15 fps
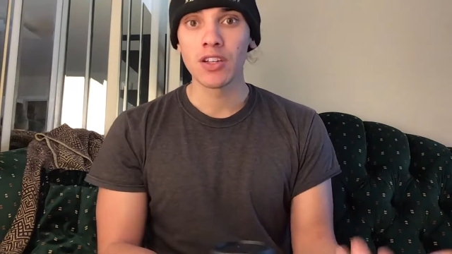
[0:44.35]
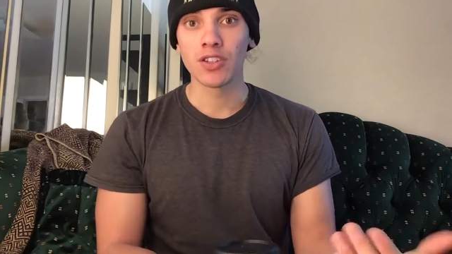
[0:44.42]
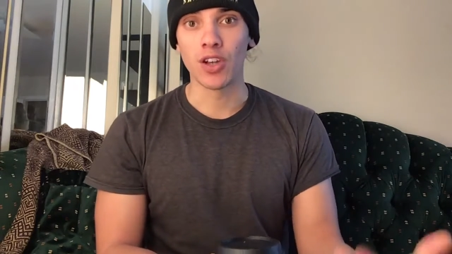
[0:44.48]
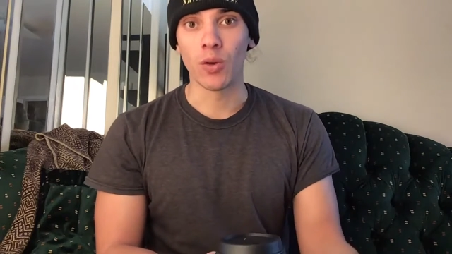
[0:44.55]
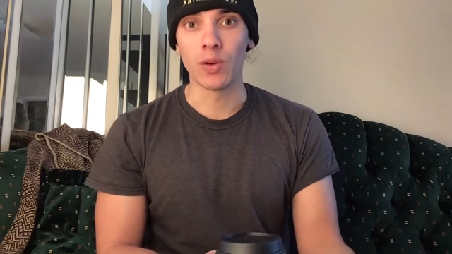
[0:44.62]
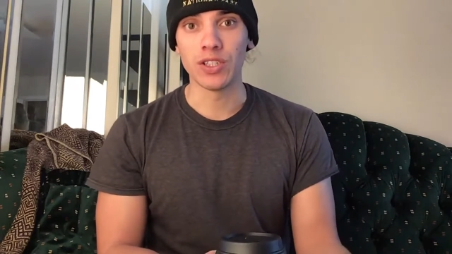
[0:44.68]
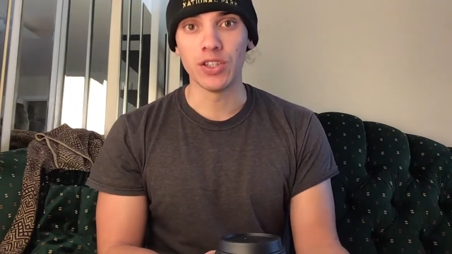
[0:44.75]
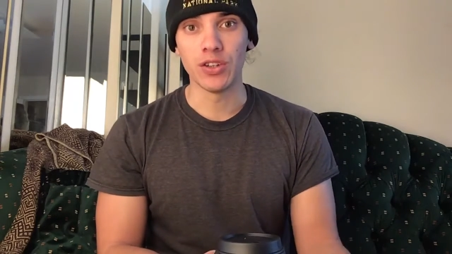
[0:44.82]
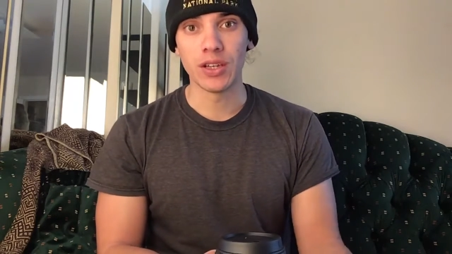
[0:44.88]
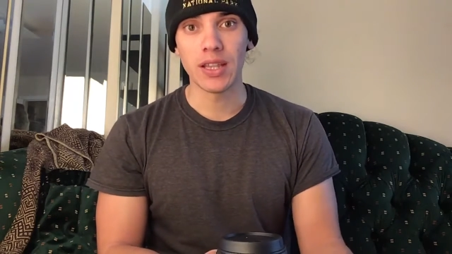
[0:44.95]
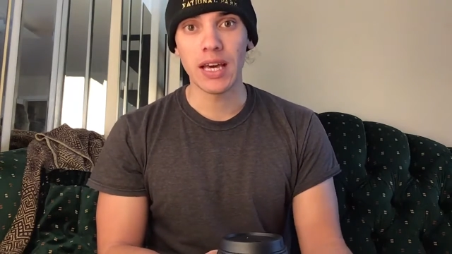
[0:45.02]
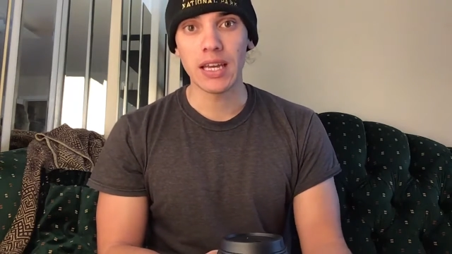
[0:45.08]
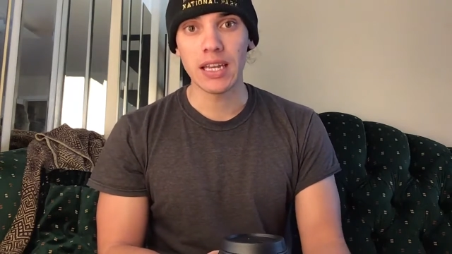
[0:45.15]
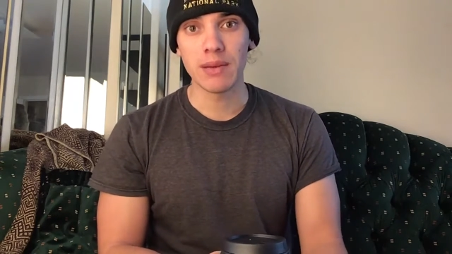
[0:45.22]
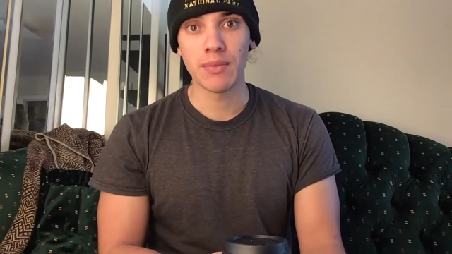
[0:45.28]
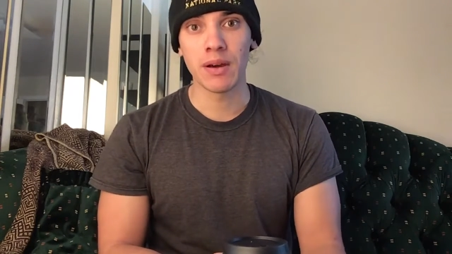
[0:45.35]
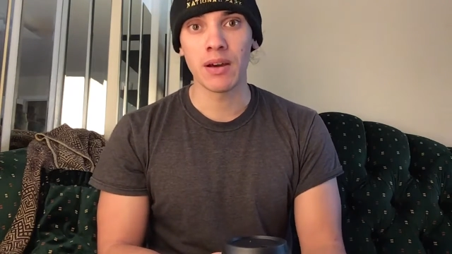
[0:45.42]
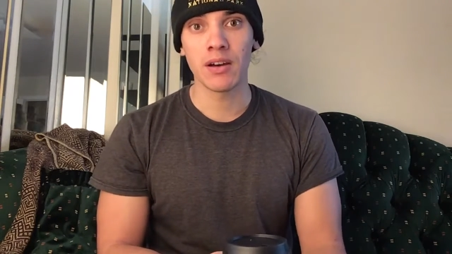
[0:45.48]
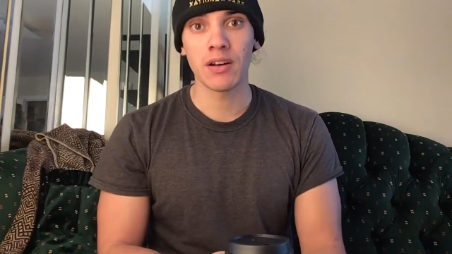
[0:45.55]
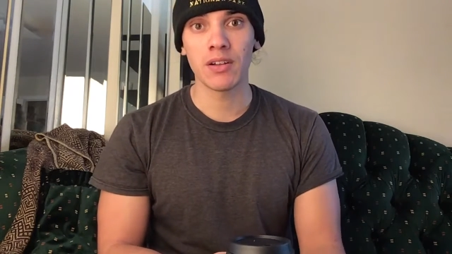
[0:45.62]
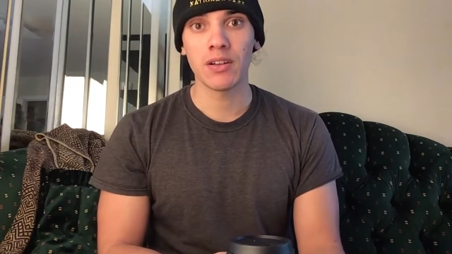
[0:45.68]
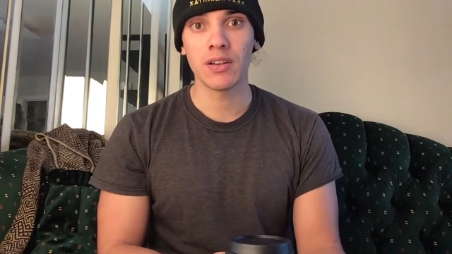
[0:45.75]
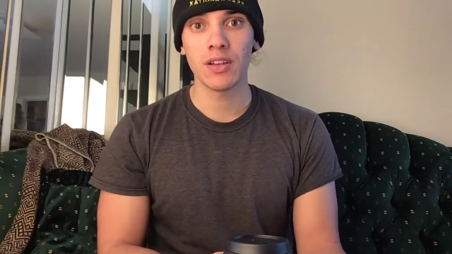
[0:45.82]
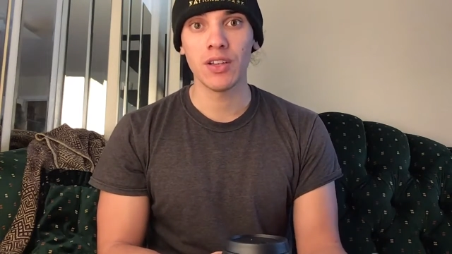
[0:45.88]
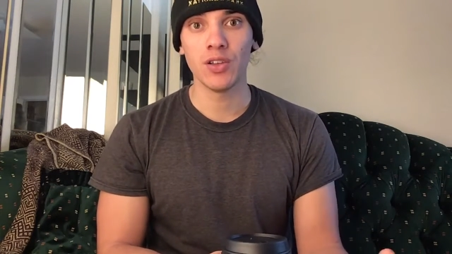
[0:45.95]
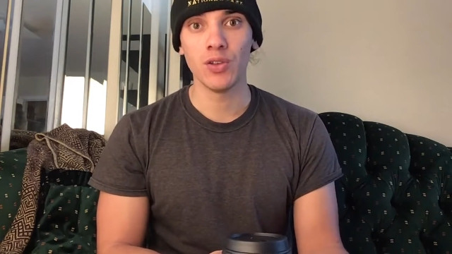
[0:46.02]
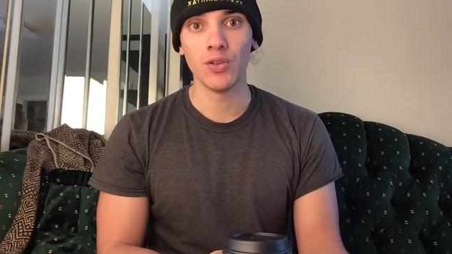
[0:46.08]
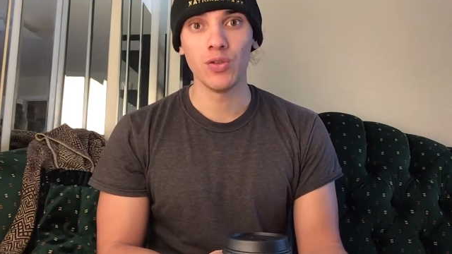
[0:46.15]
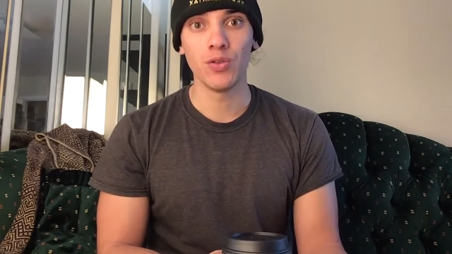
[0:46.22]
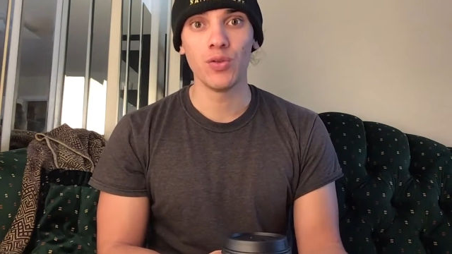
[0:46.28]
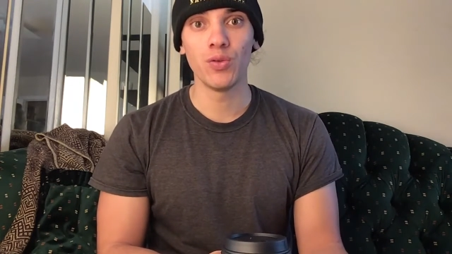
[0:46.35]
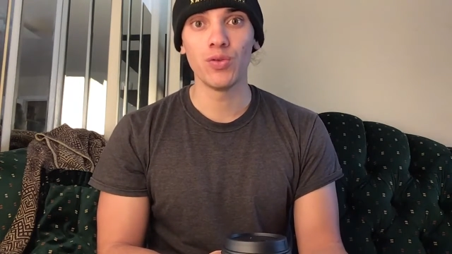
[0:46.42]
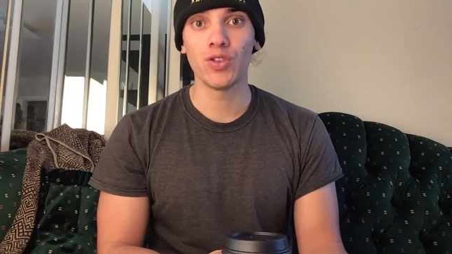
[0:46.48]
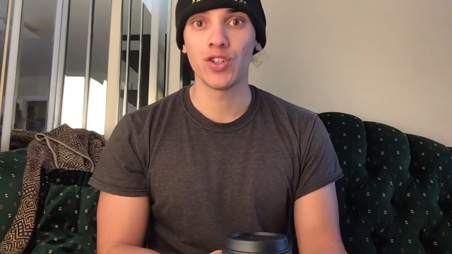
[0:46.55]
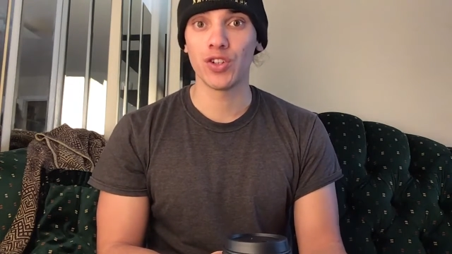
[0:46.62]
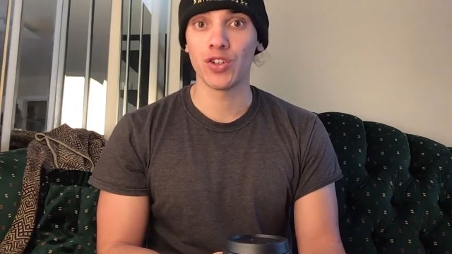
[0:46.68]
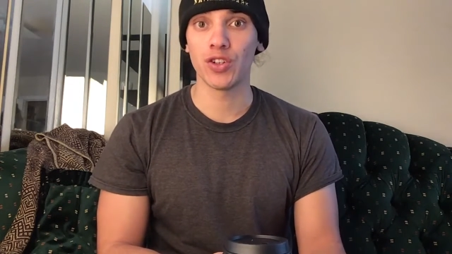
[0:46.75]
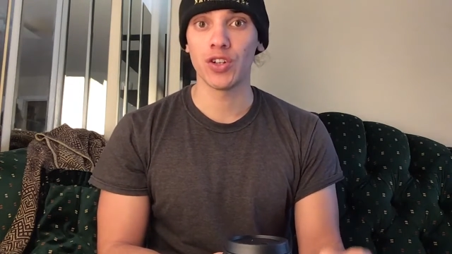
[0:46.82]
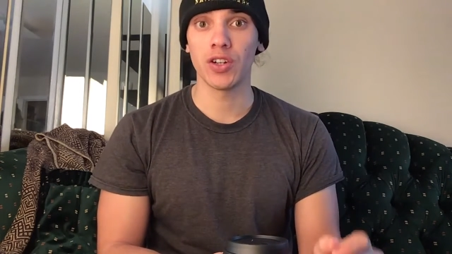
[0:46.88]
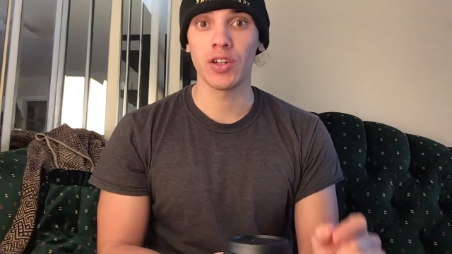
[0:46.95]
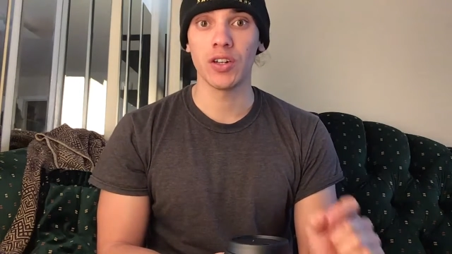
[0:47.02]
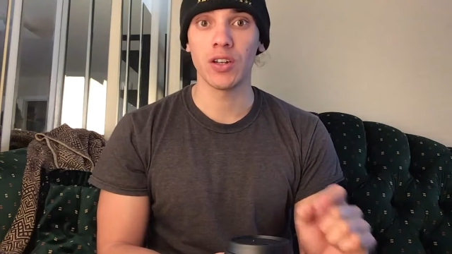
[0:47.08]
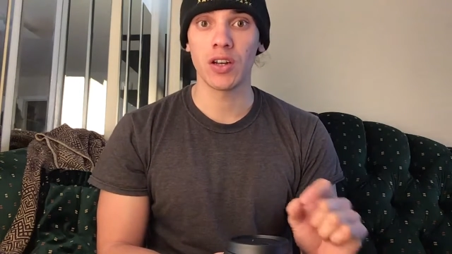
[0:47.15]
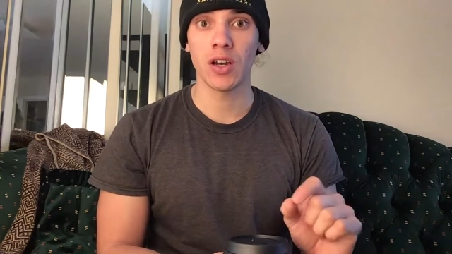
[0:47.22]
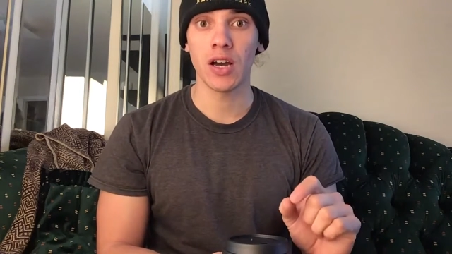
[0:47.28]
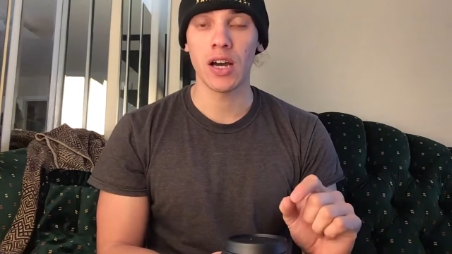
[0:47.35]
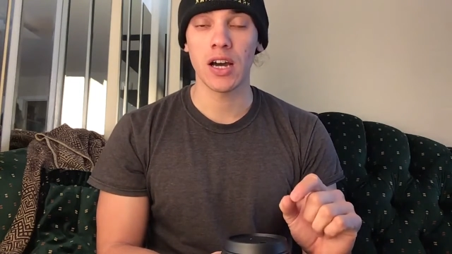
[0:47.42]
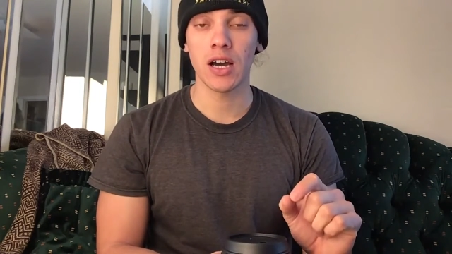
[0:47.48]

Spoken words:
So once you get that email, you should